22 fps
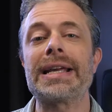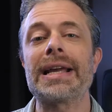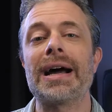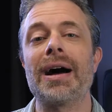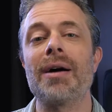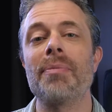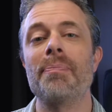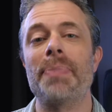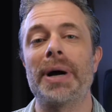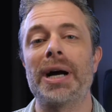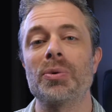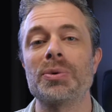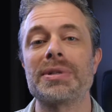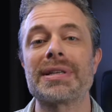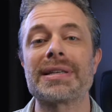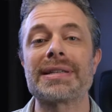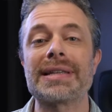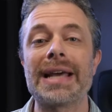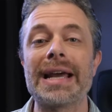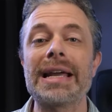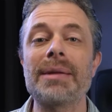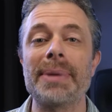about
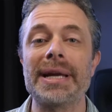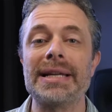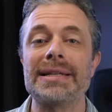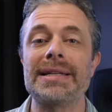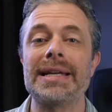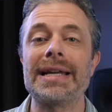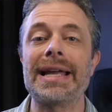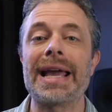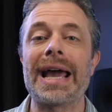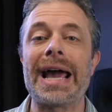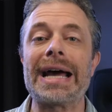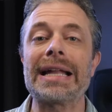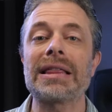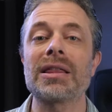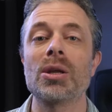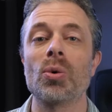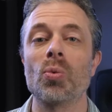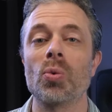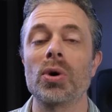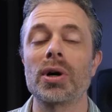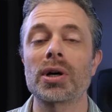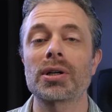segmenting at the
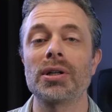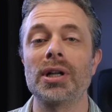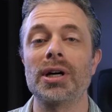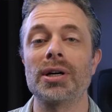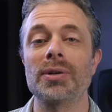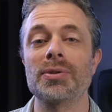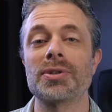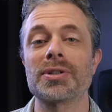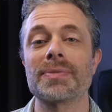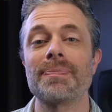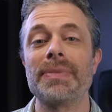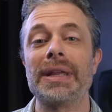workloads?